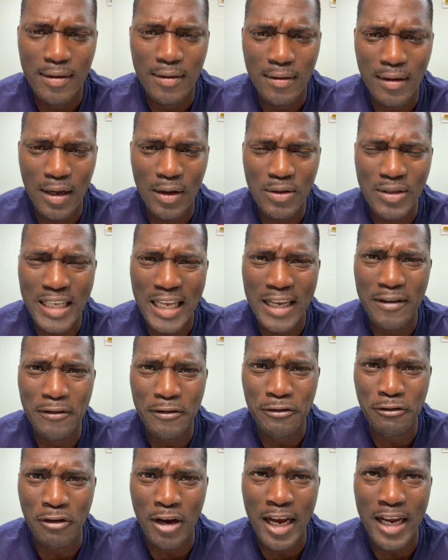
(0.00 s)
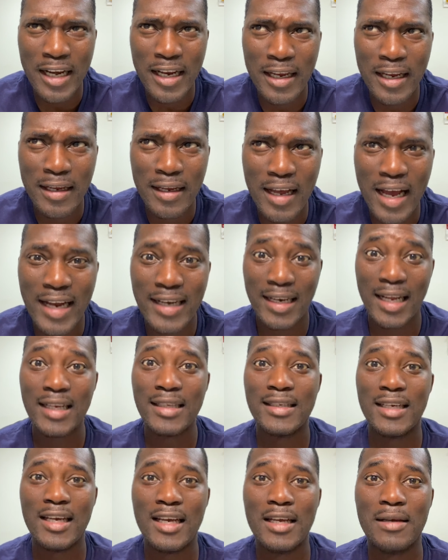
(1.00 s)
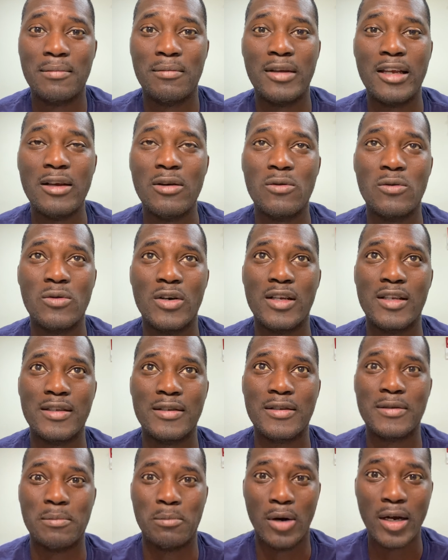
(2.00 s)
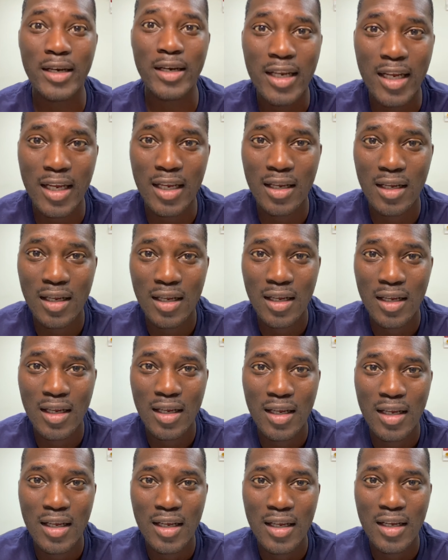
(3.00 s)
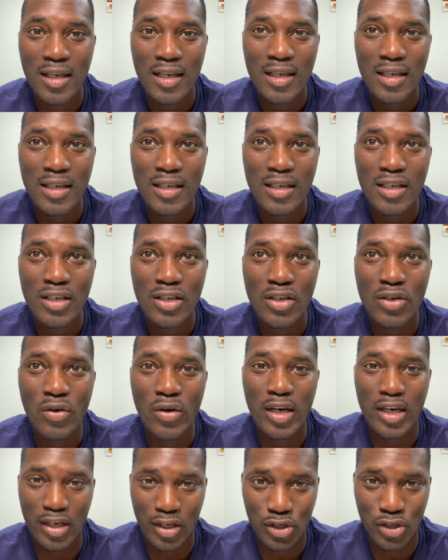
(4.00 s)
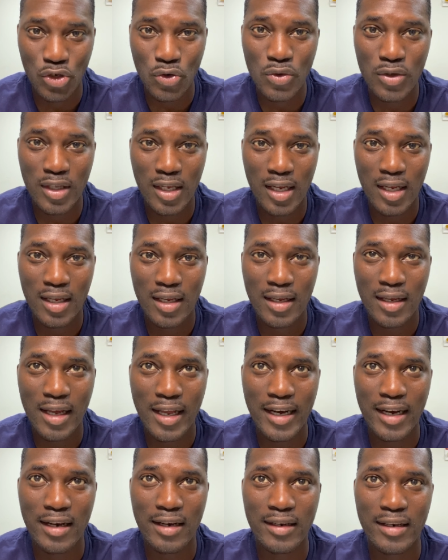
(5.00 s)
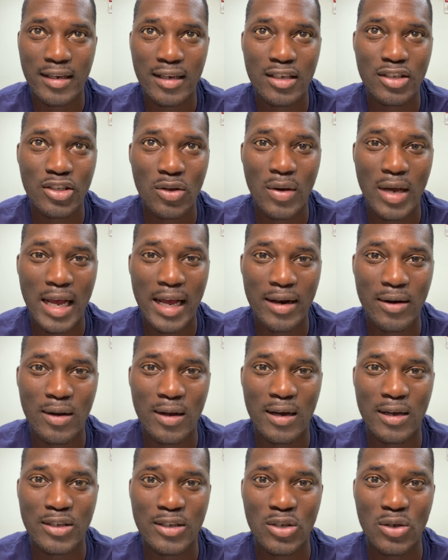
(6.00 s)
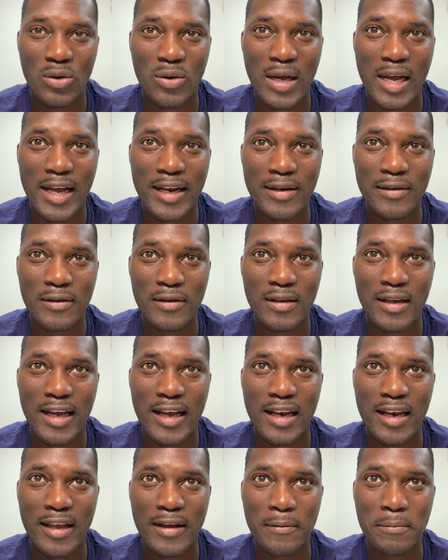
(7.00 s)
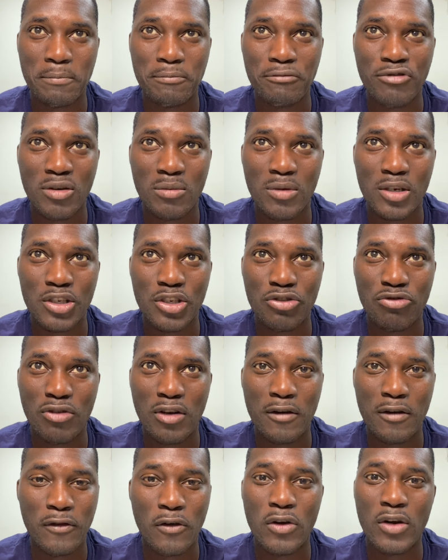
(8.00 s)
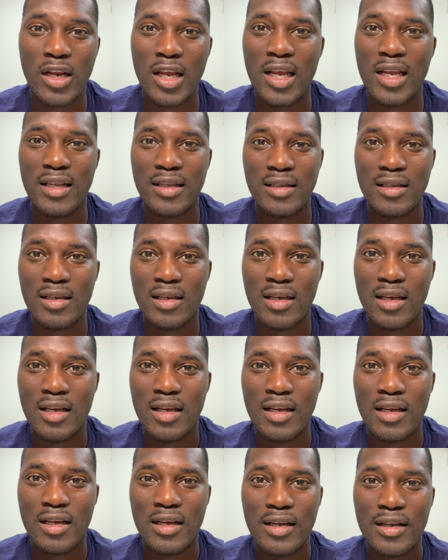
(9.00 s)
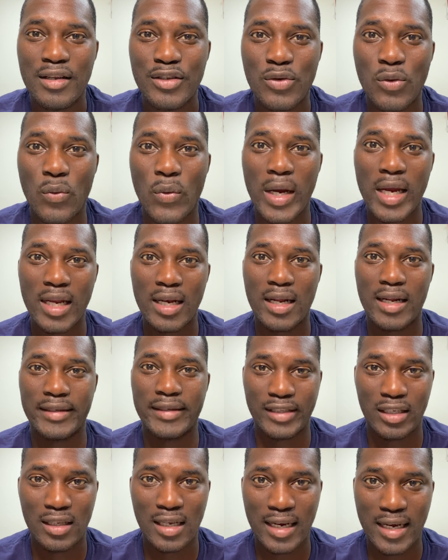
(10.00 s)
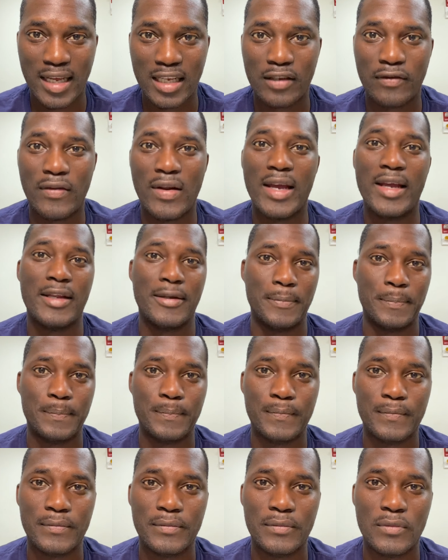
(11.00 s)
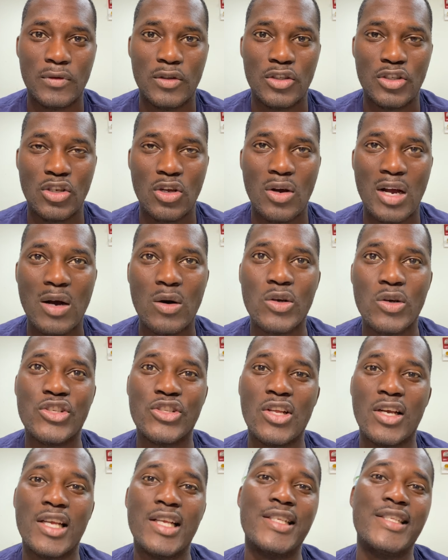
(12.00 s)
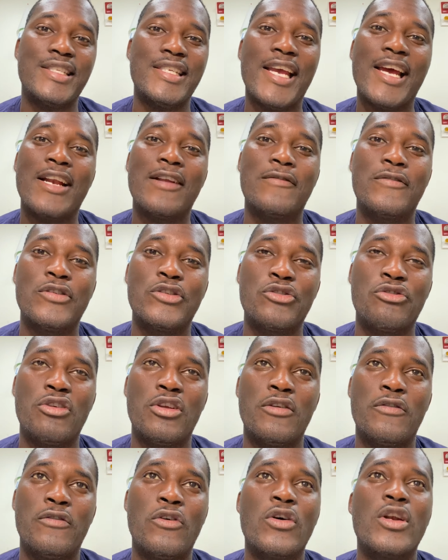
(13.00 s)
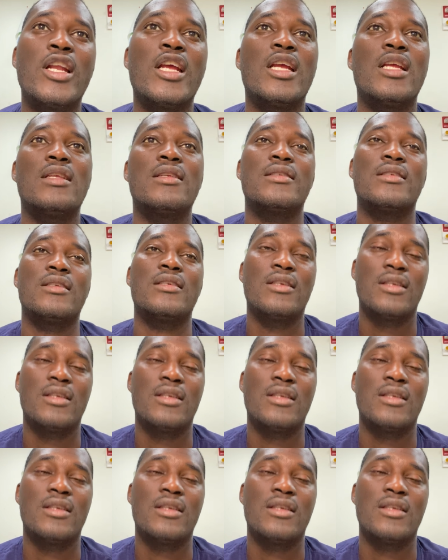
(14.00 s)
I was like, Friday? At that time, it was Monday, going into Tuesday, and then I had like pretty much 3 to 4 days to wait until that next flight. So I was stuck in Seattle for 3 to 4 days,